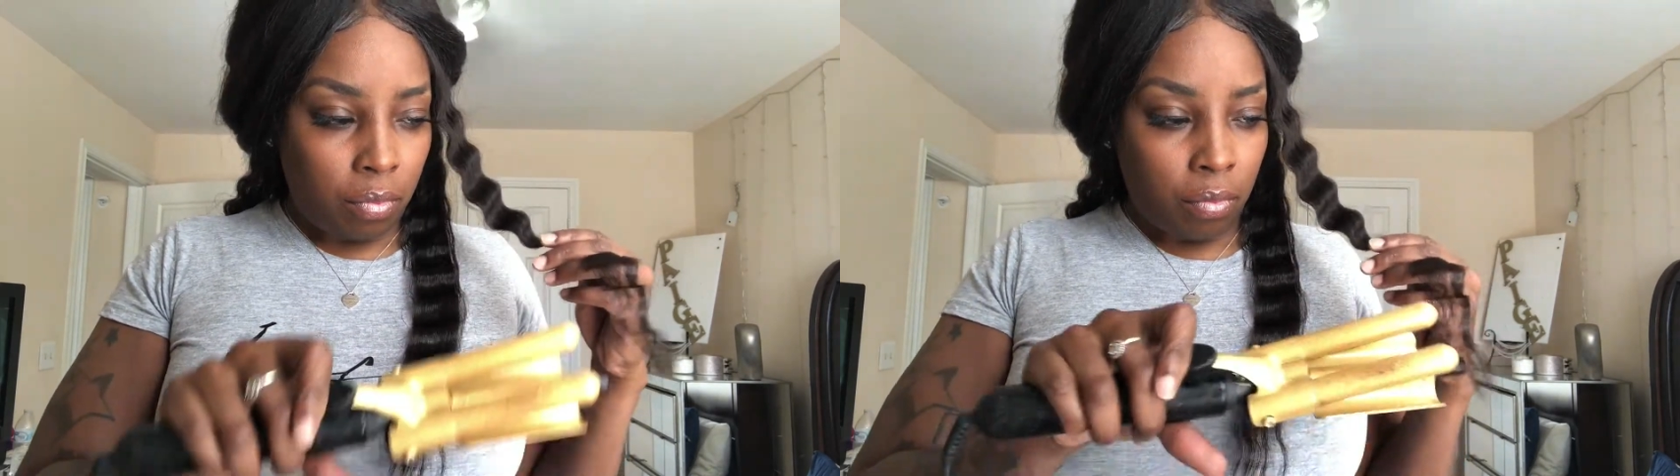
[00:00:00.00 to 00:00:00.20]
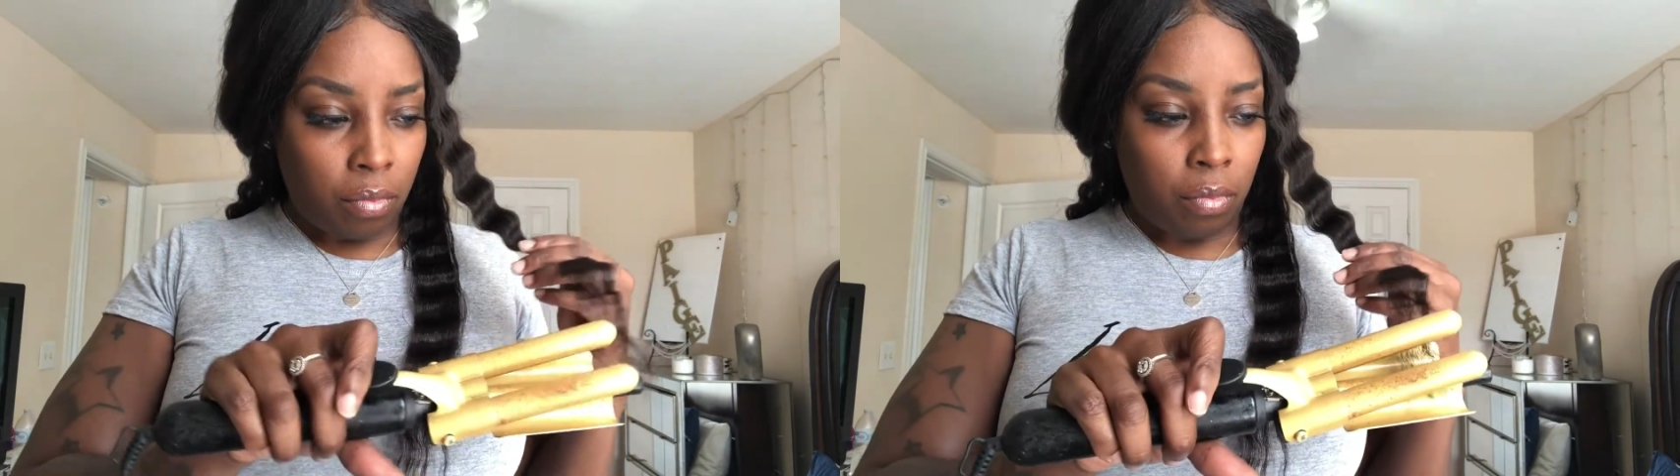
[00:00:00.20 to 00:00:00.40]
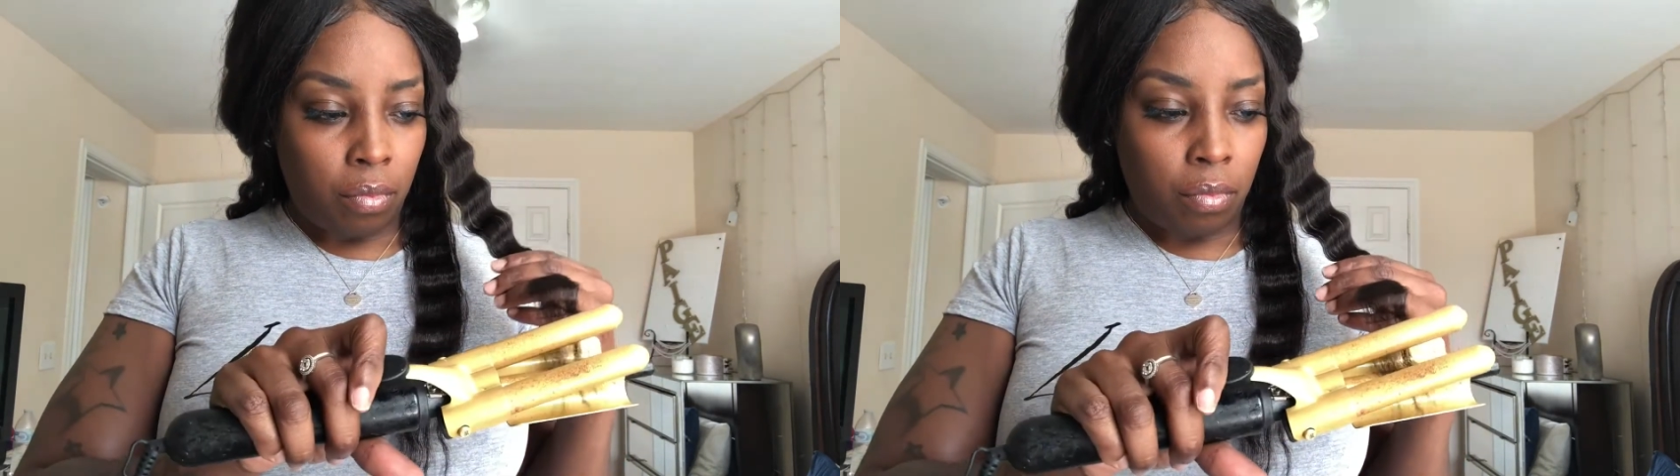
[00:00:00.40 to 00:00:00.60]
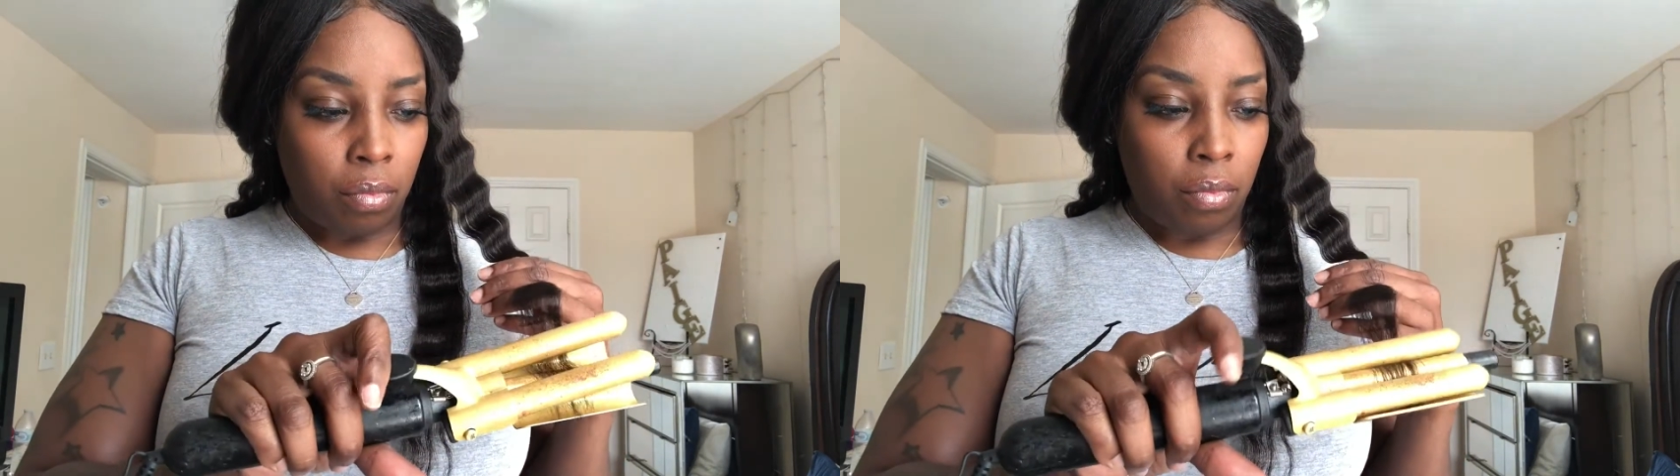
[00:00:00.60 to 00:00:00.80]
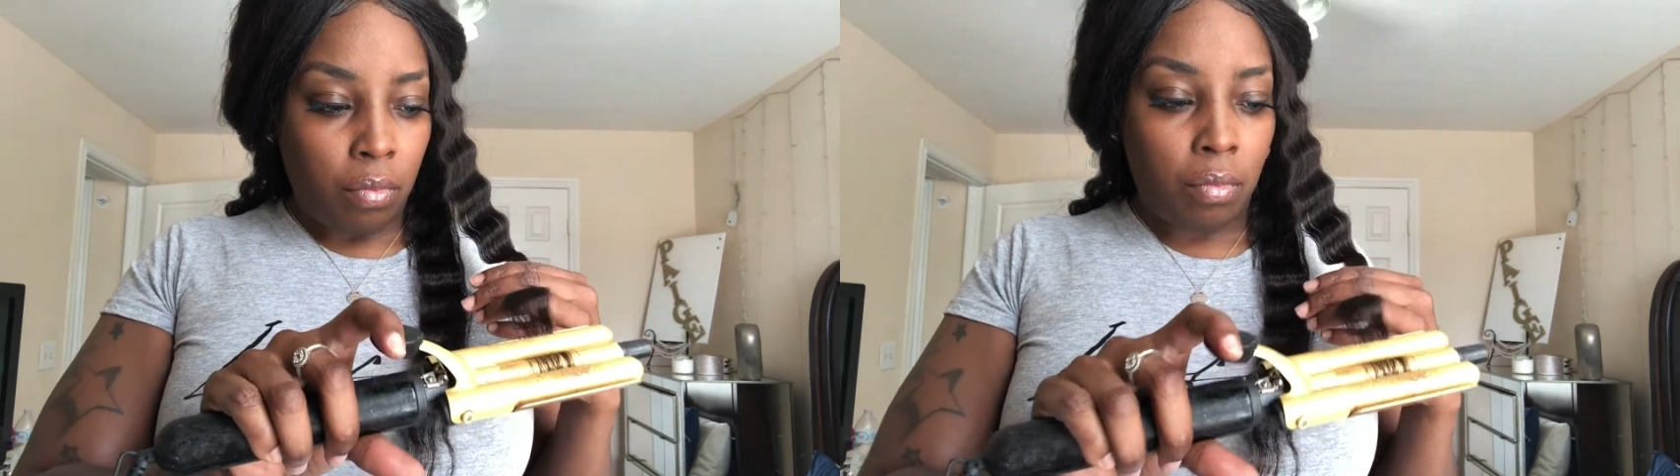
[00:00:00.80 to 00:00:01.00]
Fructis,
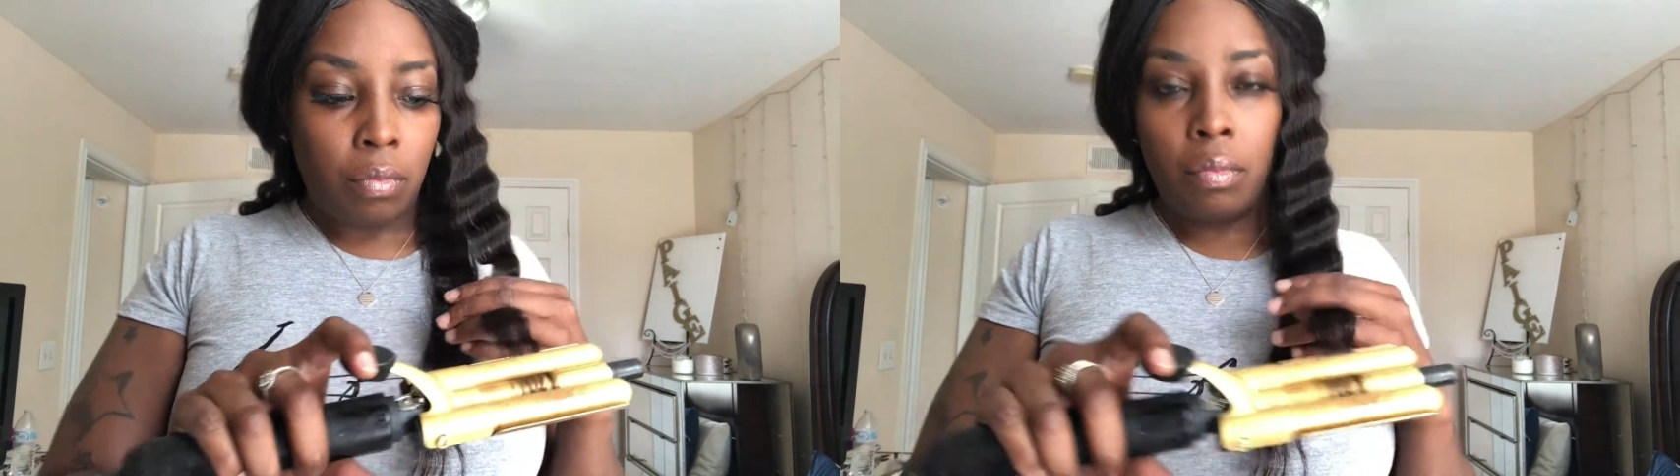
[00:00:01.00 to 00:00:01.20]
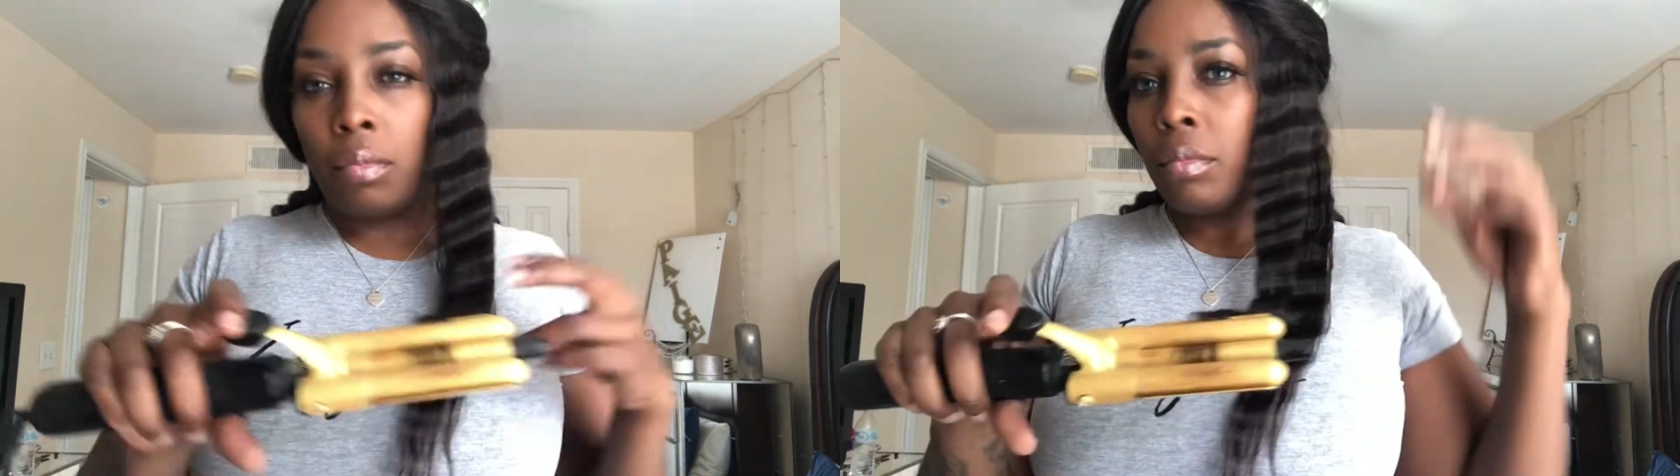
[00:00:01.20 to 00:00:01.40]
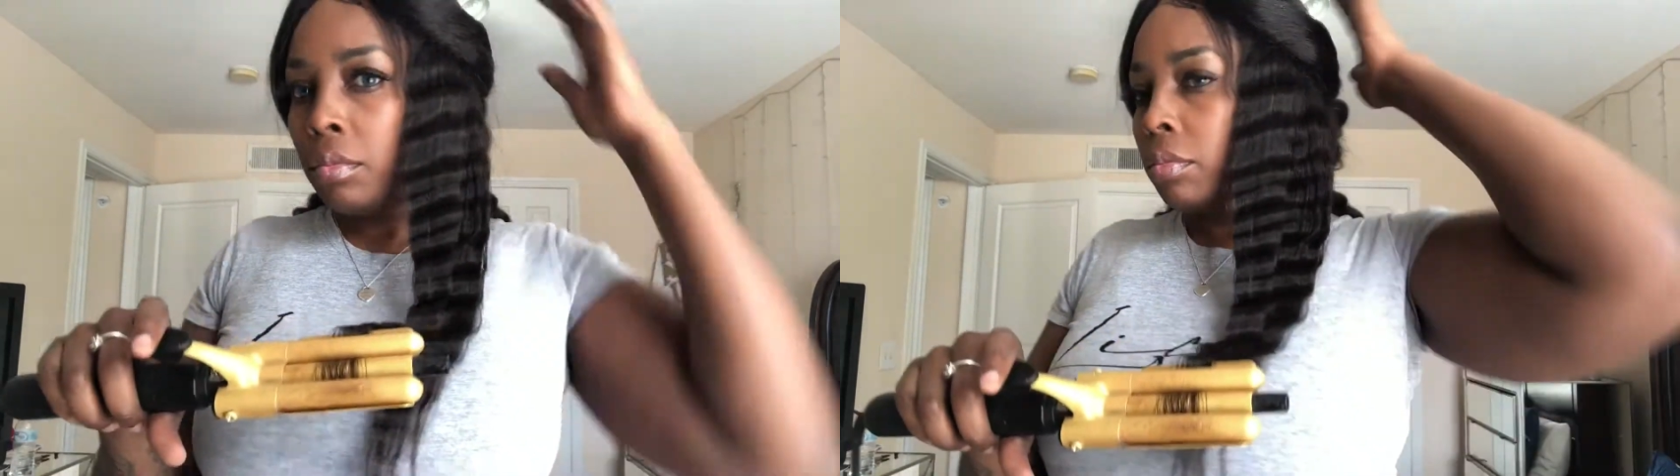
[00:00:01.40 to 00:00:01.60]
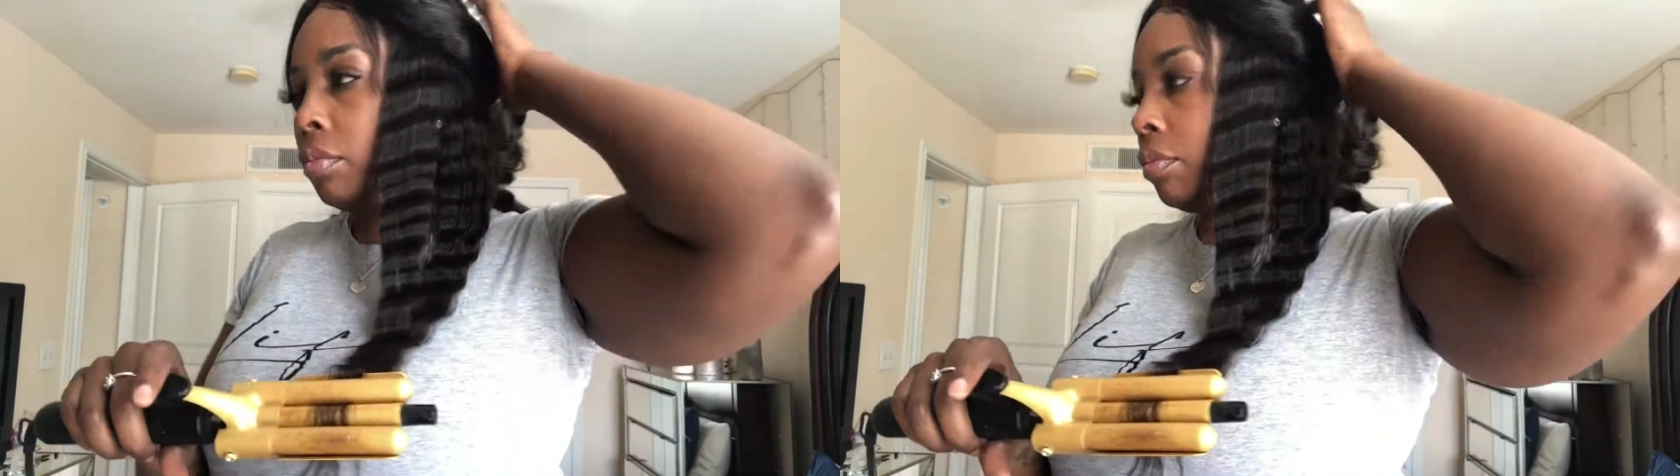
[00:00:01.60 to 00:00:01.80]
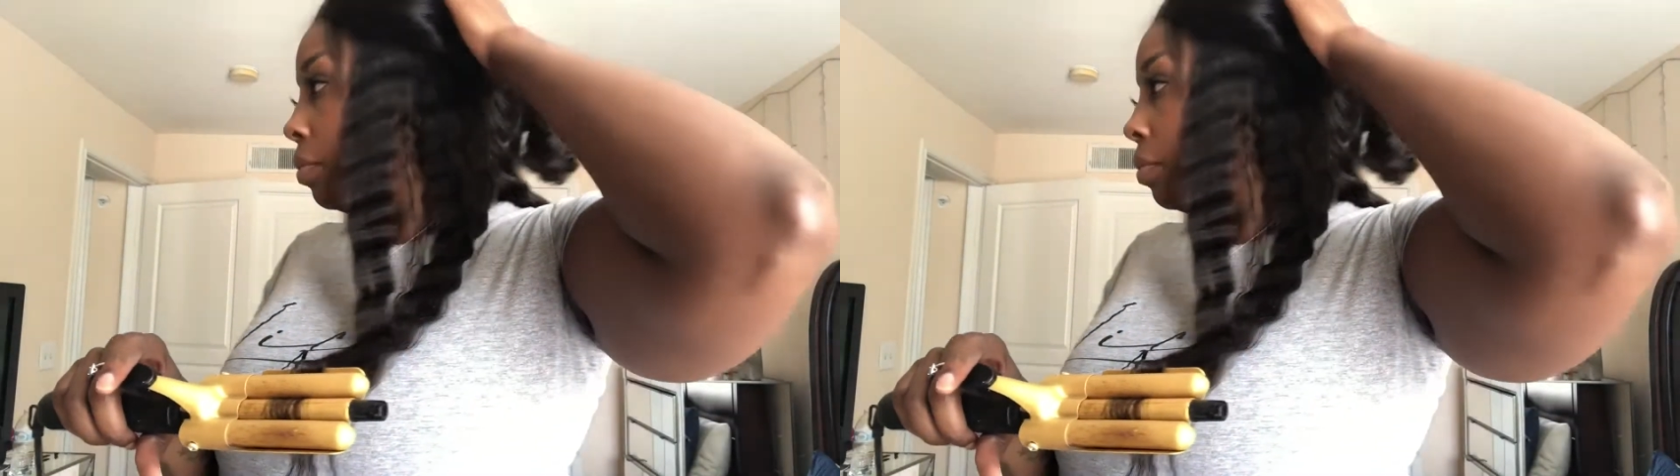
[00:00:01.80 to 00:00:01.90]
and there was